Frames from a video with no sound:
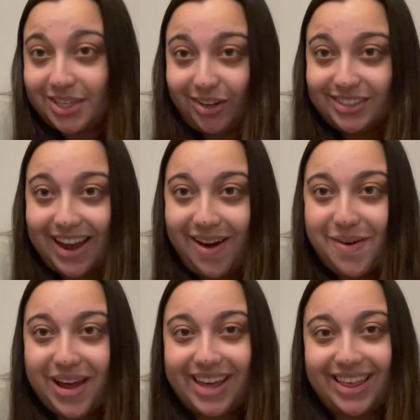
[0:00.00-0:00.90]
sold
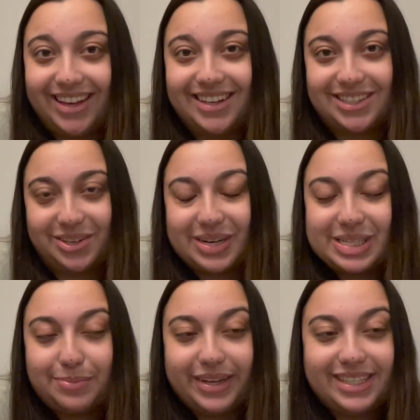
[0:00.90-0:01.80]
out, I think, because of
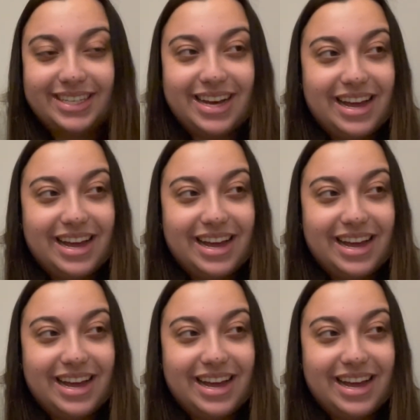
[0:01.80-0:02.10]
Christmas.